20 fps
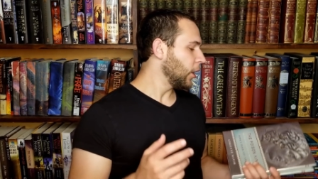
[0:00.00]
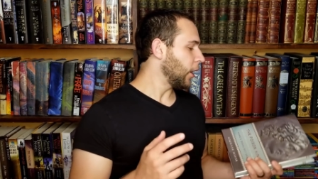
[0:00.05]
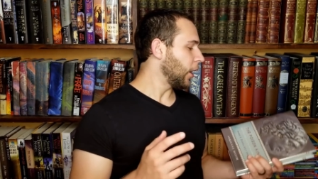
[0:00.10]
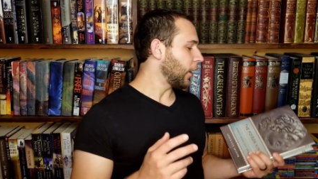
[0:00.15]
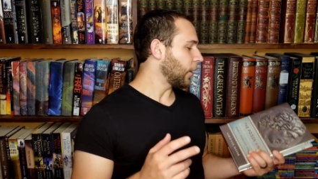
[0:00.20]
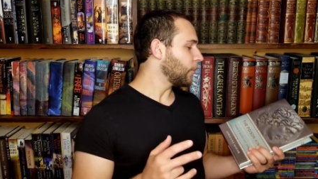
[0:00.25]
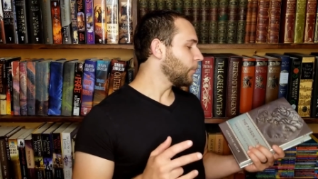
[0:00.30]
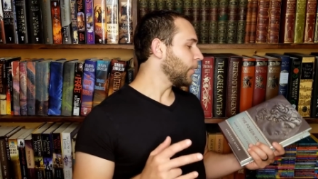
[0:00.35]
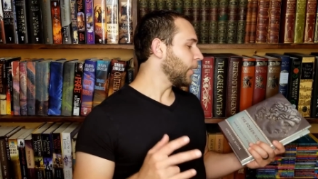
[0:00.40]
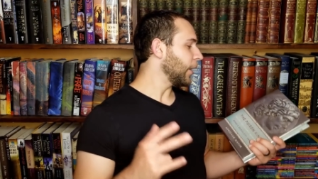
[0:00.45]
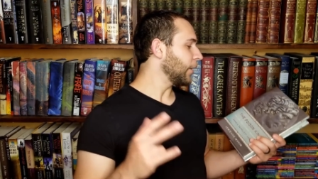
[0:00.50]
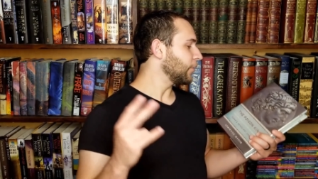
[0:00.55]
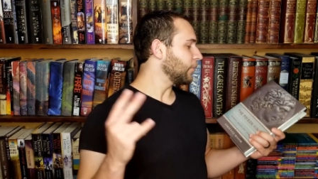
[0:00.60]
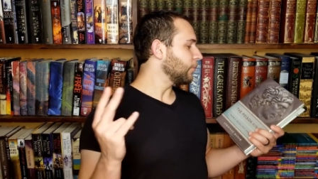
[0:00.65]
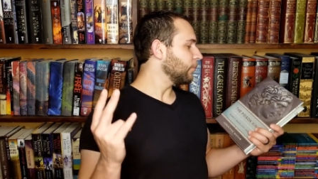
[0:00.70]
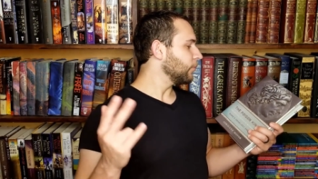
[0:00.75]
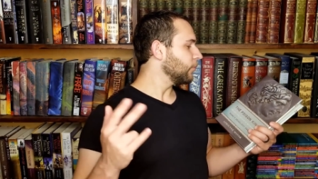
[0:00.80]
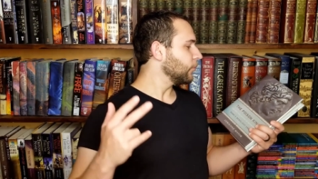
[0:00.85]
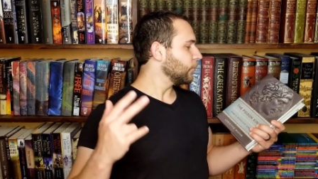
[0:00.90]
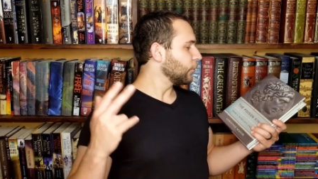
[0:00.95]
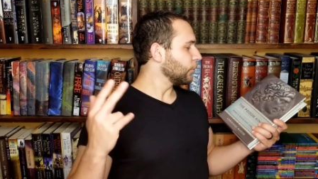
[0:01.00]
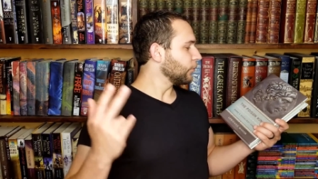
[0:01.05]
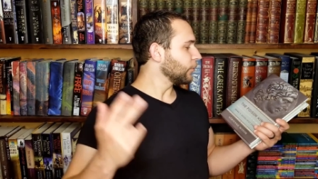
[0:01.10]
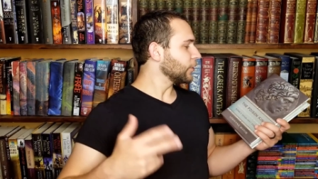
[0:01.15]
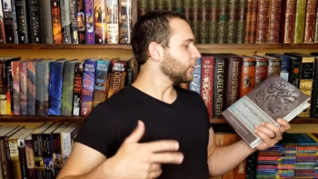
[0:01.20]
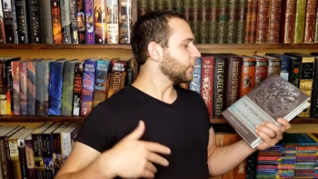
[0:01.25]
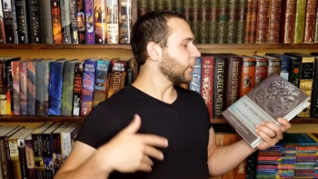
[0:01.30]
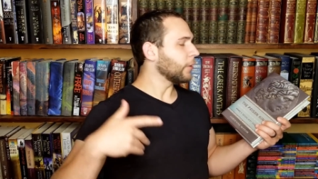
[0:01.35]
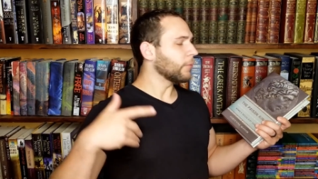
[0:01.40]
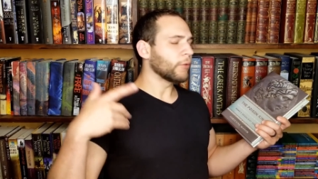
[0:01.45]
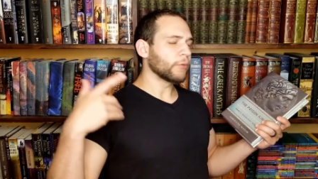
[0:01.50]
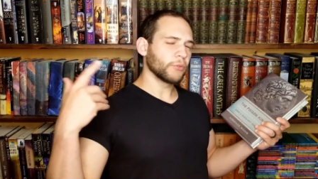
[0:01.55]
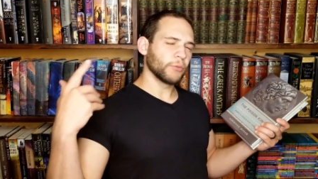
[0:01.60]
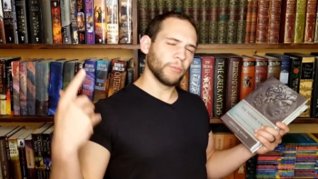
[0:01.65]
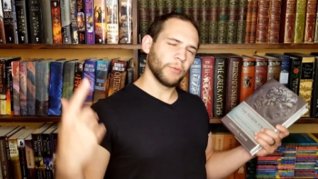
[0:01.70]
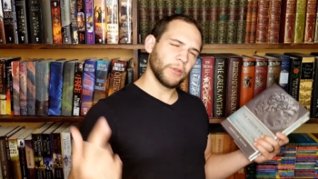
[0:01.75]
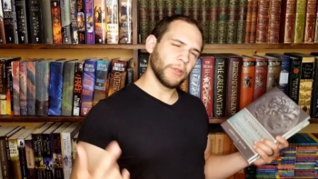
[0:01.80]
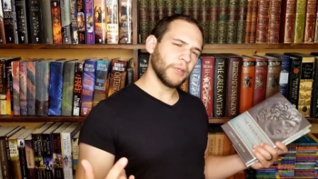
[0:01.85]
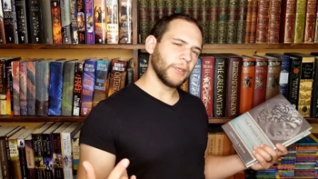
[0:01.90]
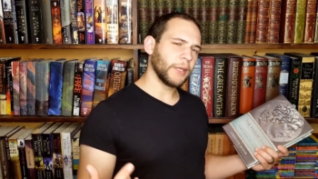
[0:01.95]
Uh, but at, during this time,
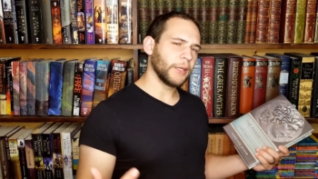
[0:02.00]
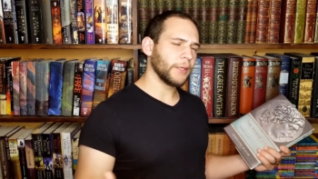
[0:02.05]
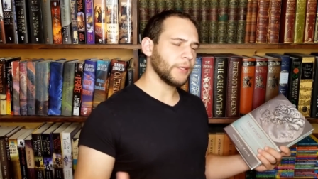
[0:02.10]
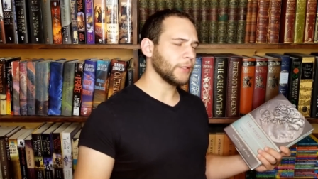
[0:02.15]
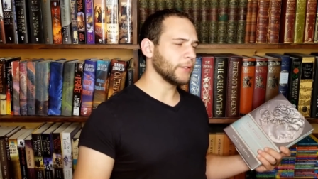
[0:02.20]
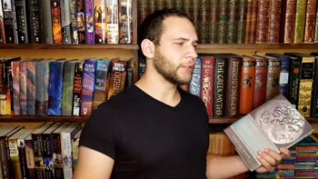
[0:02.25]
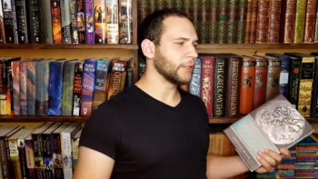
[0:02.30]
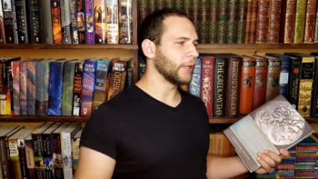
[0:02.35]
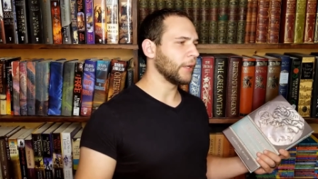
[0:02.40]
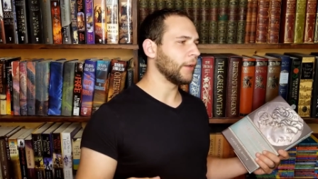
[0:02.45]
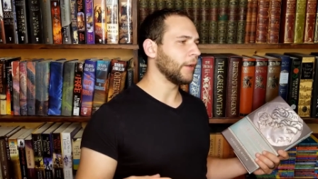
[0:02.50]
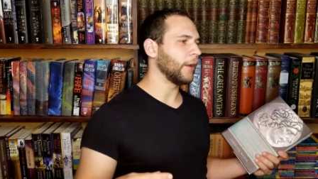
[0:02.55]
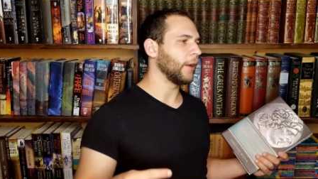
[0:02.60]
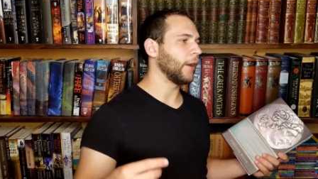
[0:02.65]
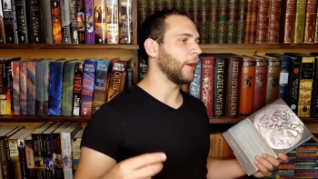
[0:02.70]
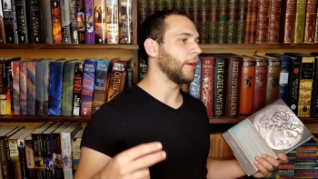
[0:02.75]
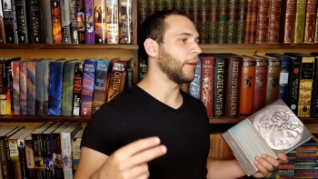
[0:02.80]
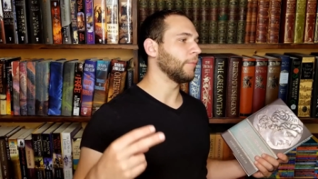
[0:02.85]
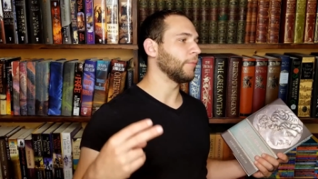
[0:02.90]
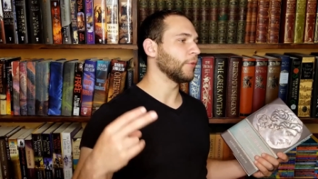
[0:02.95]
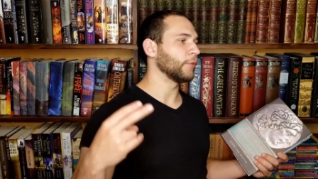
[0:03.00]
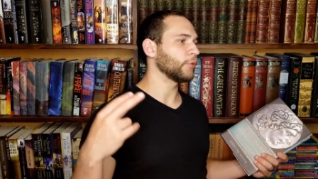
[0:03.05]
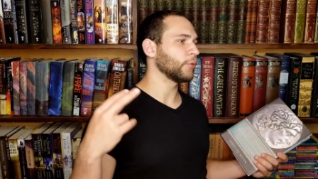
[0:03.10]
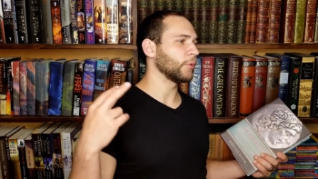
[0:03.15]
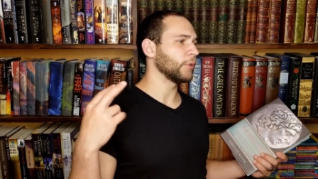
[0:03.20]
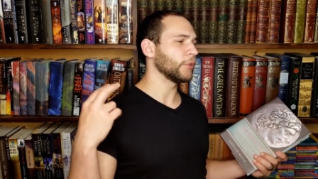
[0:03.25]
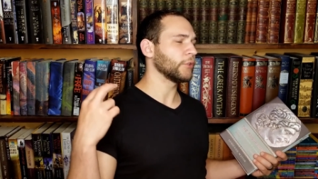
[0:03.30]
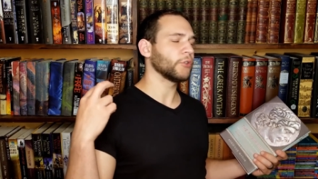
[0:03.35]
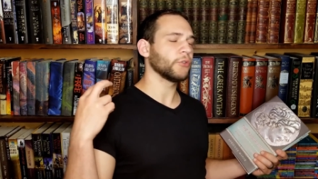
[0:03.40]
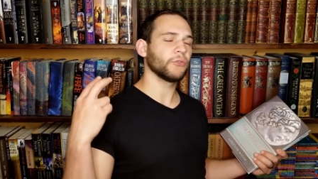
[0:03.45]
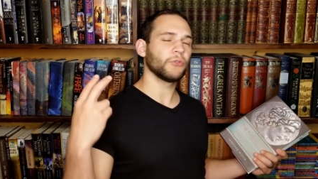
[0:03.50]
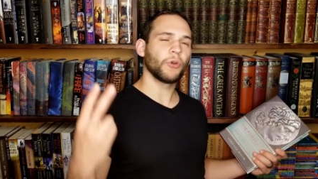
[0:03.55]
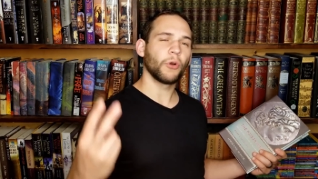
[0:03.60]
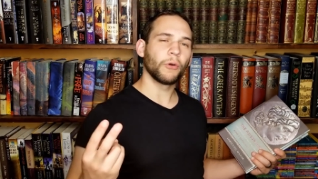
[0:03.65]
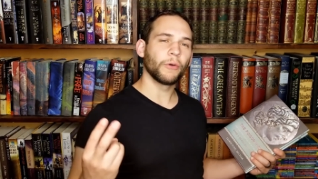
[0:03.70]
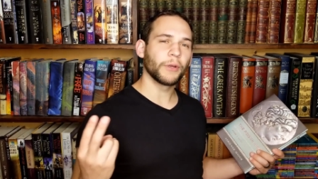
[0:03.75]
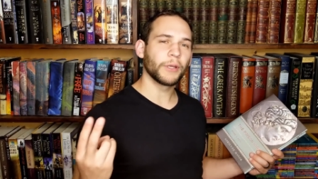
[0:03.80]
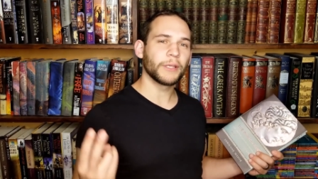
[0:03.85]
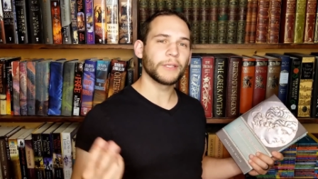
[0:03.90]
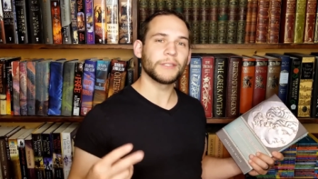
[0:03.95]
there's Mithridates, um, there's Quintus
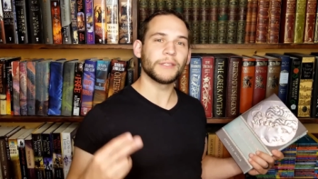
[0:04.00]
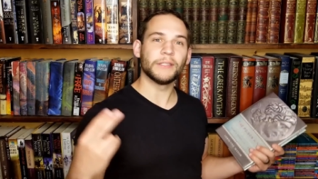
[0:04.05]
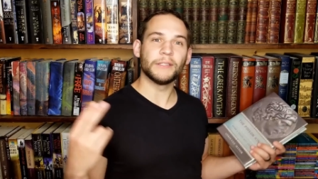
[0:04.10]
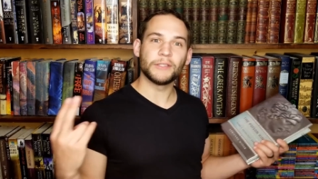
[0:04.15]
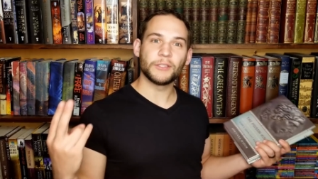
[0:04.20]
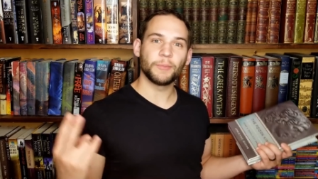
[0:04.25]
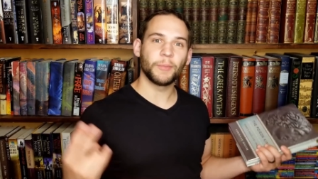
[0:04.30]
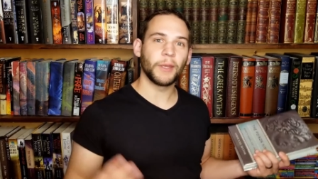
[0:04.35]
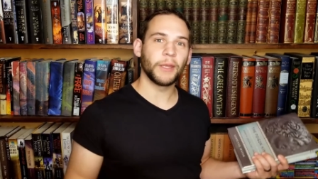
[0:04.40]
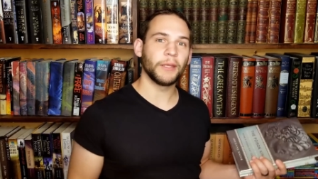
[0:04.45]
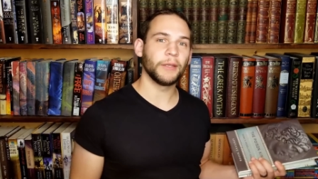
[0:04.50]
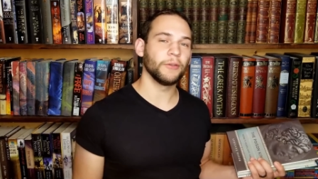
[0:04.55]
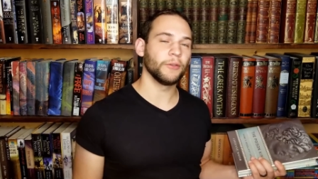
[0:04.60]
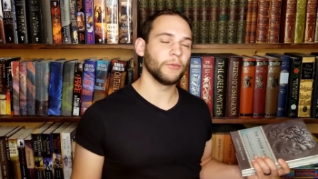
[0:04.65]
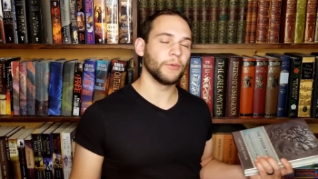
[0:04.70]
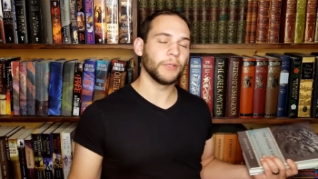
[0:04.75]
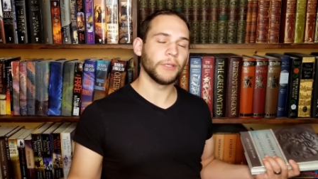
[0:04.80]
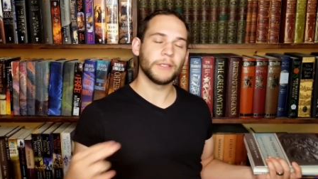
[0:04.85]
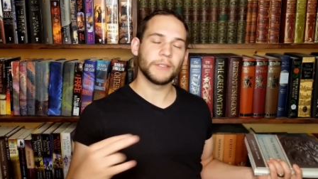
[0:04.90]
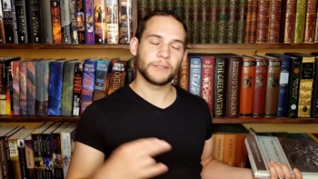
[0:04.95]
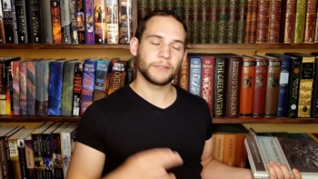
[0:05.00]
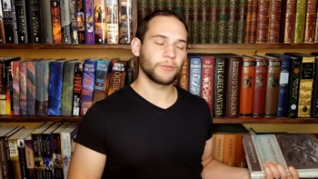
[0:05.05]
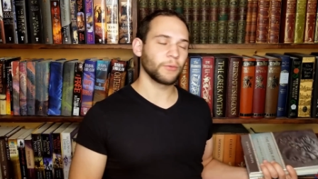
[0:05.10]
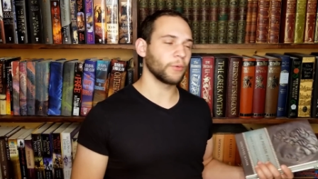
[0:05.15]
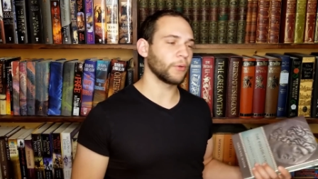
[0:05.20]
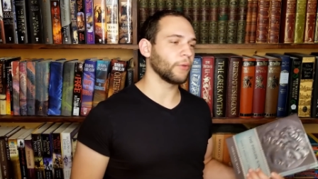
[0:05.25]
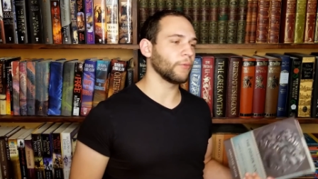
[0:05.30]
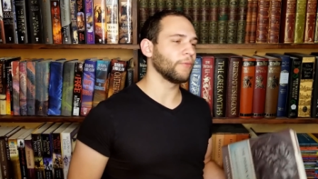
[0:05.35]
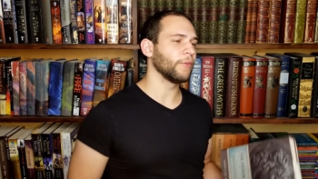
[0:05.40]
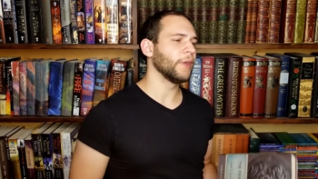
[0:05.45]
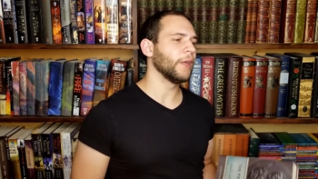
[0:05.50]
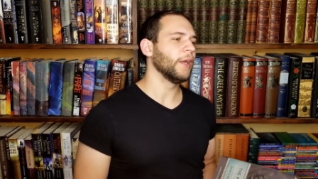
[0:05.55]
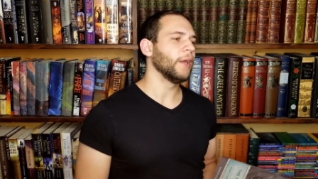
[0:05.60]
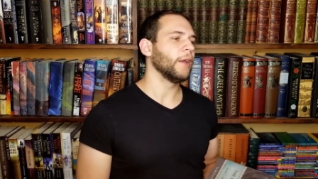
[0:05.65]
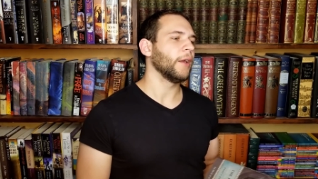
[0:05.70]
Sertorius in Spain doing his sort of